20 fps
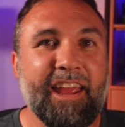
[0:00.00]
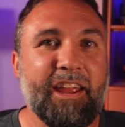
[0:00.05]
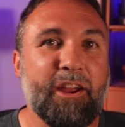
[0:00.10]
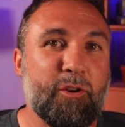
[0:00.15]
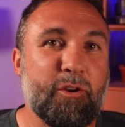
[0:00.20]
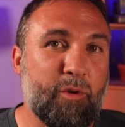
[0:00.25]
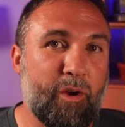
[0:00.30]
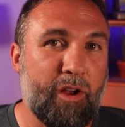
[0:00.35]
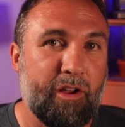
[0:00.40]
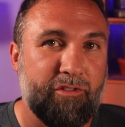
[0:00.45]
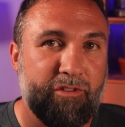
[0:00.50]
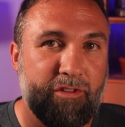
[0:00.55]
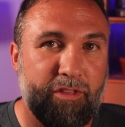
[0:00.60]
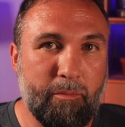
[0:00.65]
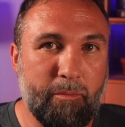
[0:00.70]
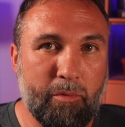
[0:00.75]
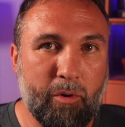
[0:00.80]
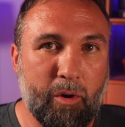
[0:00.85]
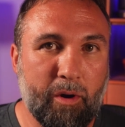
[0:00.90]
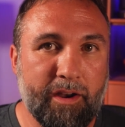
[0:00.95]
across
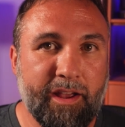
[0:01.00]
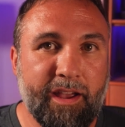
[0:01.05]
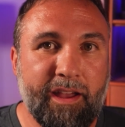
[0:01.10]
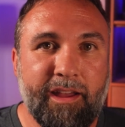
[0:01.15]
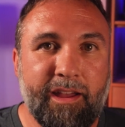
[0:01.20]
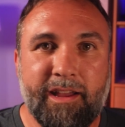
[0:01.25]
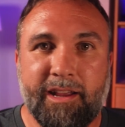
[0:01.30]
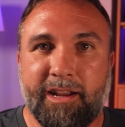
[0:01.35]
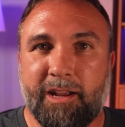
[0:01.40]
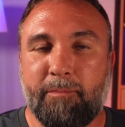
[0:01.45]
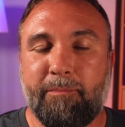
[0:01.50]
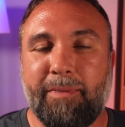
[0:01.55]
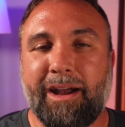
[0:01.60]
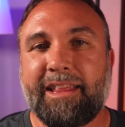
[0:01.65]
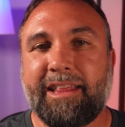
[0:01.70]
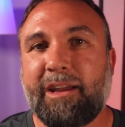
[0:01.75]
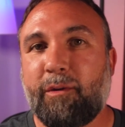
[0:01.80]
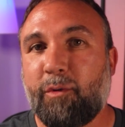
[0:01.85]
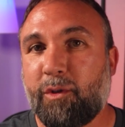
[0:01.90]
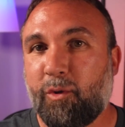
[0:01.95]
the board.
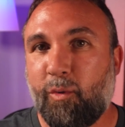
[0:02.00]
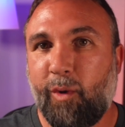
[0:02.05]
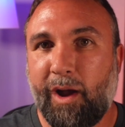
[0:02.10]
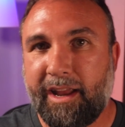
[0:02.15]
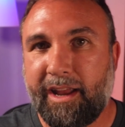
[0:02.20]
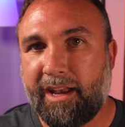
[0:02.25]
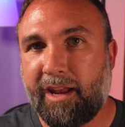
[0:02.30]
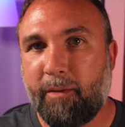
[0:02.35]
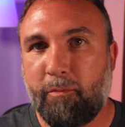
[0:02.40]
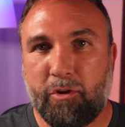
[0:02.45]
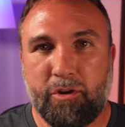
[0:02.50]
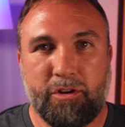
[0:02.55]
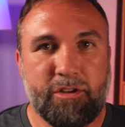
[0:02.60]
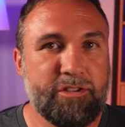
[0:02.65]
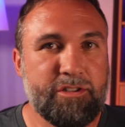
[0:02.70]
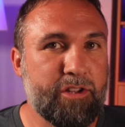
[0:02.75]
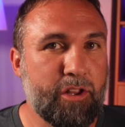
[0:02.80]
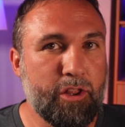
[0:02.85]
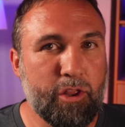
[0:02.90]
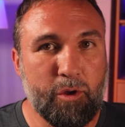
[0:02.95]
Combine that with quiet
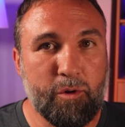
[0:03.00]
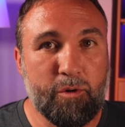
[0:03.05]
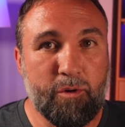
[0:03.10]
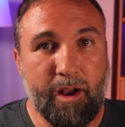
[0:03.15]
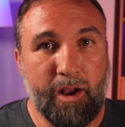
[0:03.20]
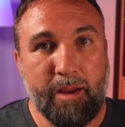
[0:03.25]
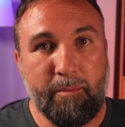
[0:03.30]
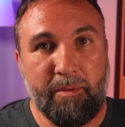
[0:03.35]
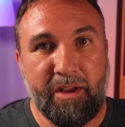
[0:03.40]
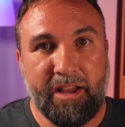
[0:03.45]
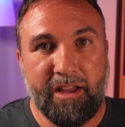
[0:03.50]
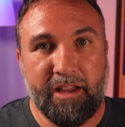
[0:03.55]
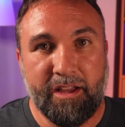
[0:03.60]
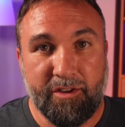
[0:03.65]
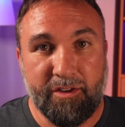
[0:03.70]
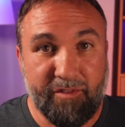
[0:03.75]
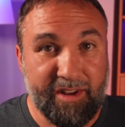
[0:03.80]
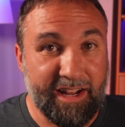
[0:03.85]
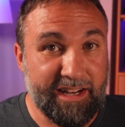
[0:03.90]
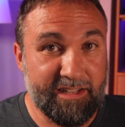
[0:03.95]
neighborhoods, low crime,
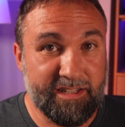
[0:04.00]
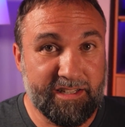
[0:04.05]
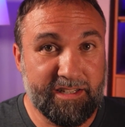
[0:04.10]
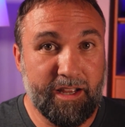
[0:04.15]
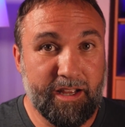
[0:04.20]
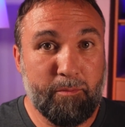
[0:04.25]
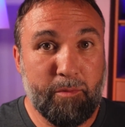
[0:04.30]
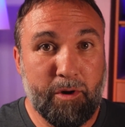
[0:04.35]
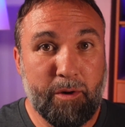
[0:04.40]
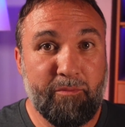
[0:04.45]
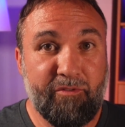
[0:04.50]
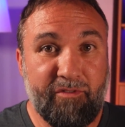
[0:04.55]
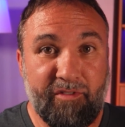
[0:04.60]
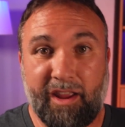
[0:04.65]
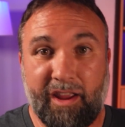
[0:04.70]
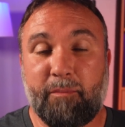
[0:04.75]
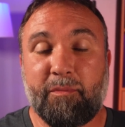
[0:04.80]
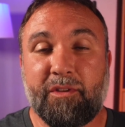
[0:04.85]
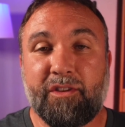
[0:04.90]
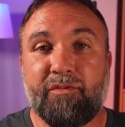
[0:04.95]
you've got a suburb
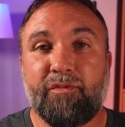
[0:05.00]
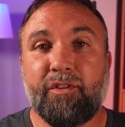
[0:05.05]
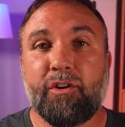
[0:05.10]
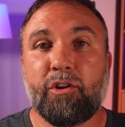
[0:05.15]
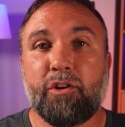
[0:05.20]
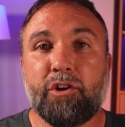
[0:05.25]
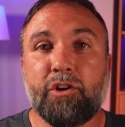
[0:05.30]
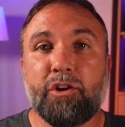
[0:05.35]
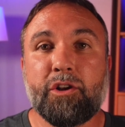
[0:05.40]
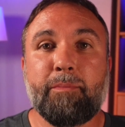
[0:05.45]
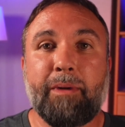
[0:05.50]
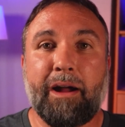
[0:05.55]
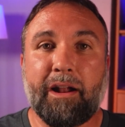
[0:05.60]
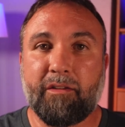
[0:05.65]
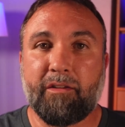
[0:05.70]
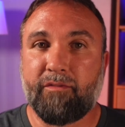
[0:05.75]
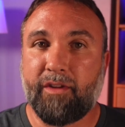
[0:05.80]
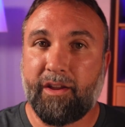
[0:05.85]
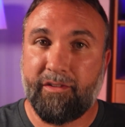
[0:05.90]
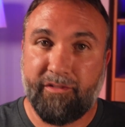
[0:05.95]
families feel good
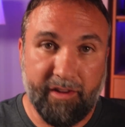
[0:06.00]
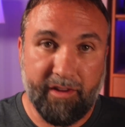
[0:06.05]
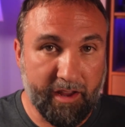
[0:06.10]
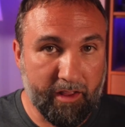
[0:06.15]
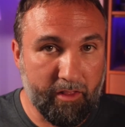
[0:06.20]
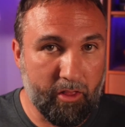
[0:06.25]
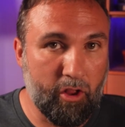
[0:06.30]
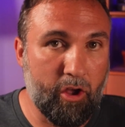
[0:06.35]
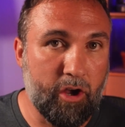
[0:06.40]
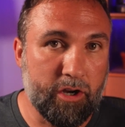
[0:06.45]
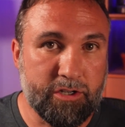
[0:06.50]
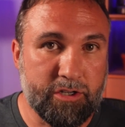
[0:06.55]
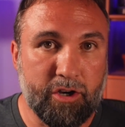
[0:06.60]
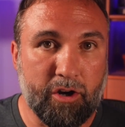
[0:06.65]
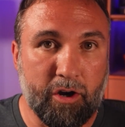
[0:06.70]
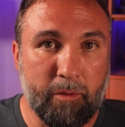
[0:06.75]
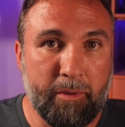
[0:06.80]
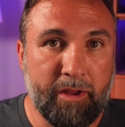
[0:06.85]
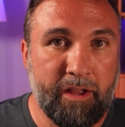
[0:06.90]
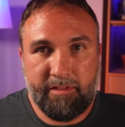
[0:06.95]
about investing in long
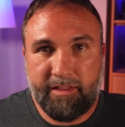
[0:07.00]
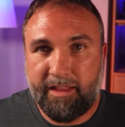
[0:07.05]
term.